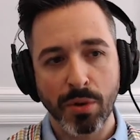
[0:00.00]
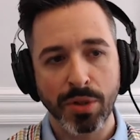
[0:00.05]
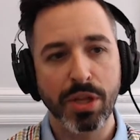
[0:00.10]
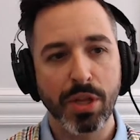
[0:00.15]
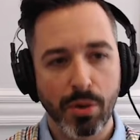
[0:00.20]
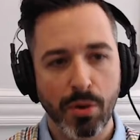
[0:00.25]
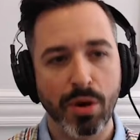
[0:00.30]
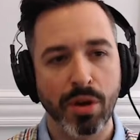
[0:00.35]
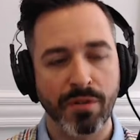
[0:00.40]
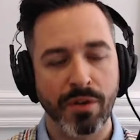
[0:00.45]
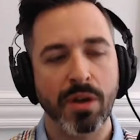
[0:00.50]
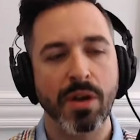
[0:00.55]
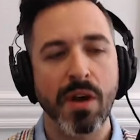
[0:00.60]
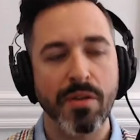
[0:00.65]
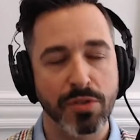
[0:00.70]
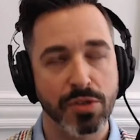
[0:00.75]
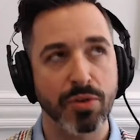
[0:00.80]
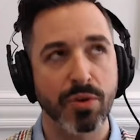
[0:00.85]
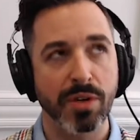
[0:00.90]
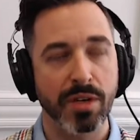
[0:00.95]
only the
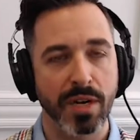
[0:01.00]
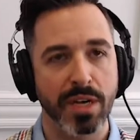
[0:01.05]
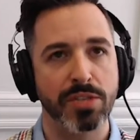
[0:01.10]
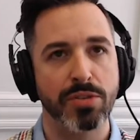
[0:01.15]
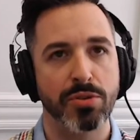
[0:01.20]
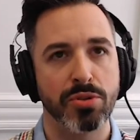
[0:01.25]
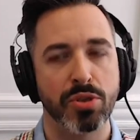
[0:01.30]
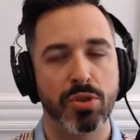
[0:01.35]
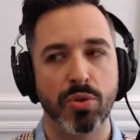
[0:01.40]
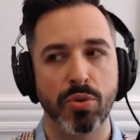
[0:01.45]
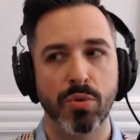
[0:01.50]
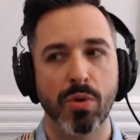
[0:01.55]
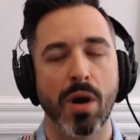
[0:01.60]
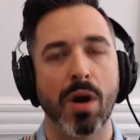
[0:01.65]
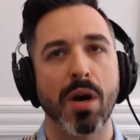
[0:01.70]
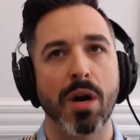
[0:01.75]
conference organizers who